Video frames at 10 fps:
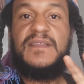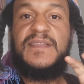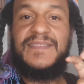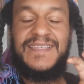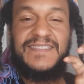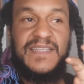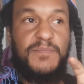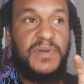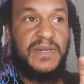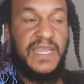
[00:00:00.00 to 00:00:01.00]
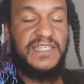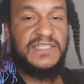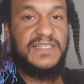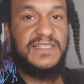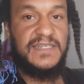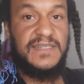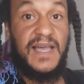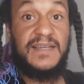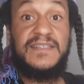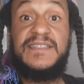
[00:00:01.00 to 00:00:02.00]
That there's separations in
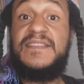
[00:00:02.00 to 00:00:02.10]
darkness